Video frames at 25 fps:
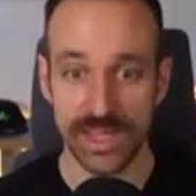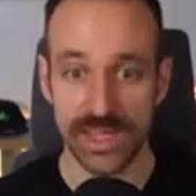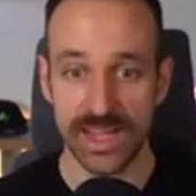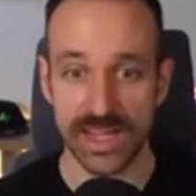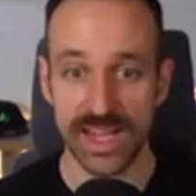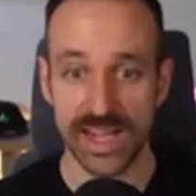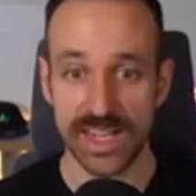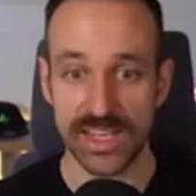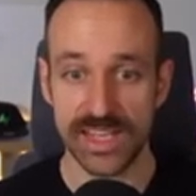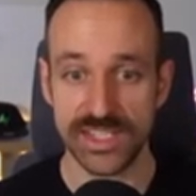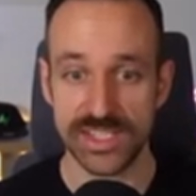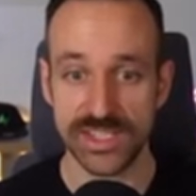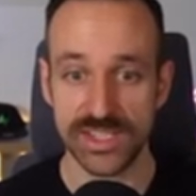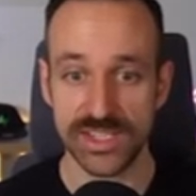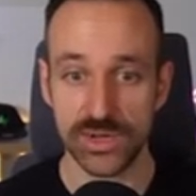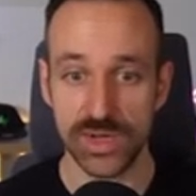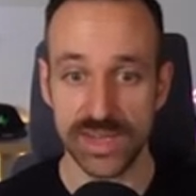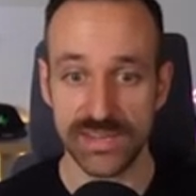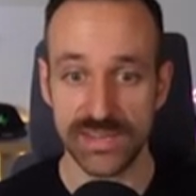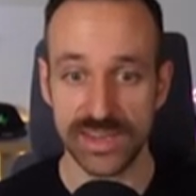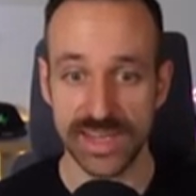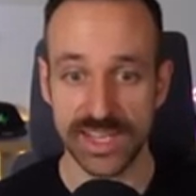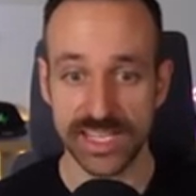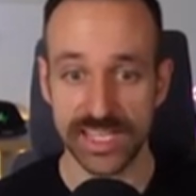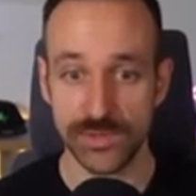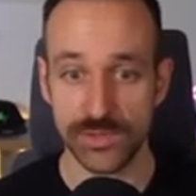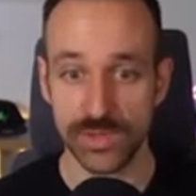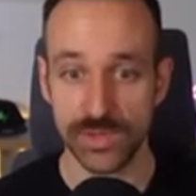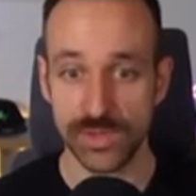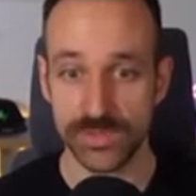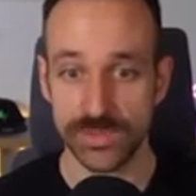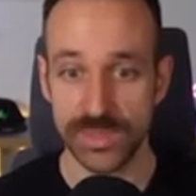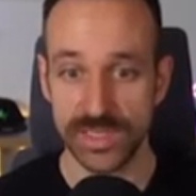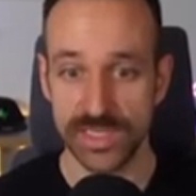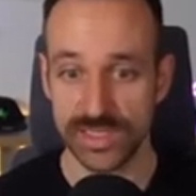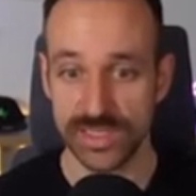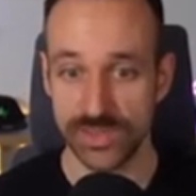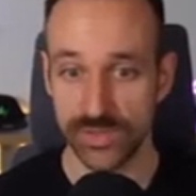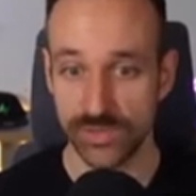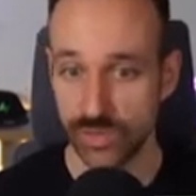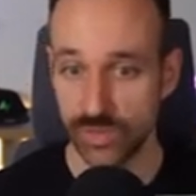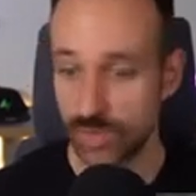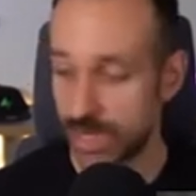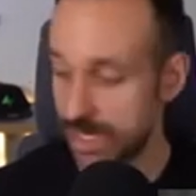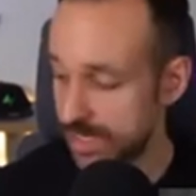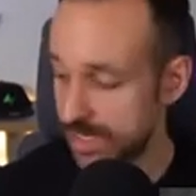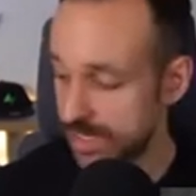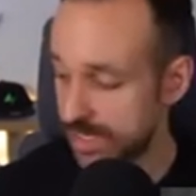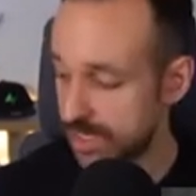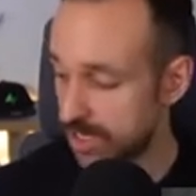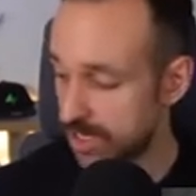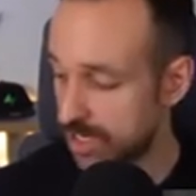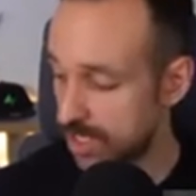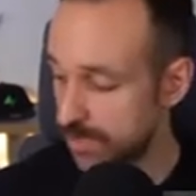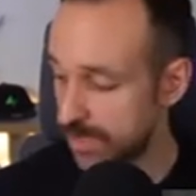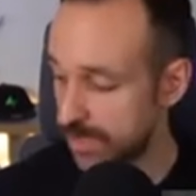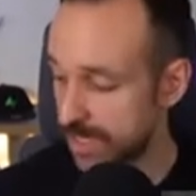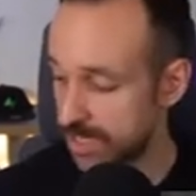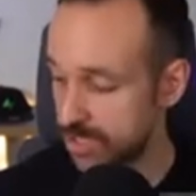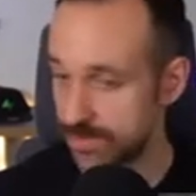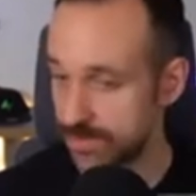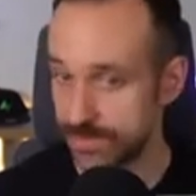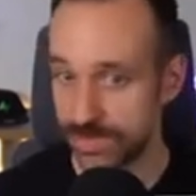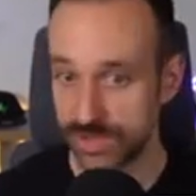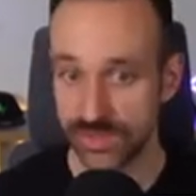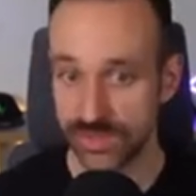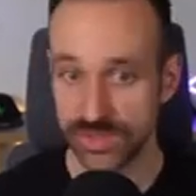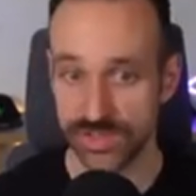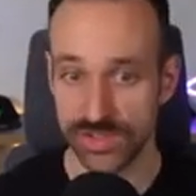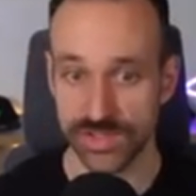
I do have an Expo build running on my computer,